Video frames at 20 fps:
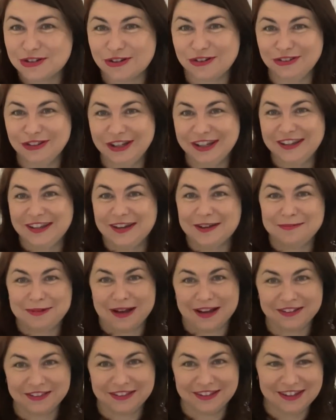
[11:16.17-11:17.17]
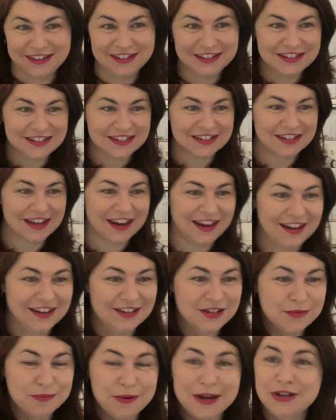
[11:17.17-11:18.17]
strongly about this,
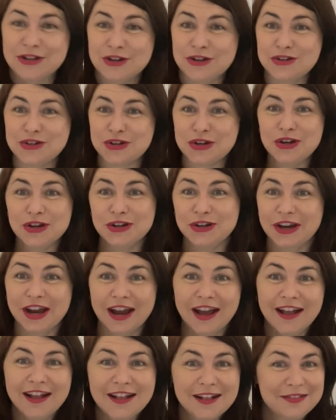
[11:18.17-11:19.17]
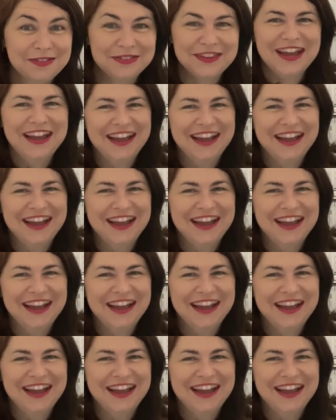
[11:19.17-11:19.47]
and we do too. We do too.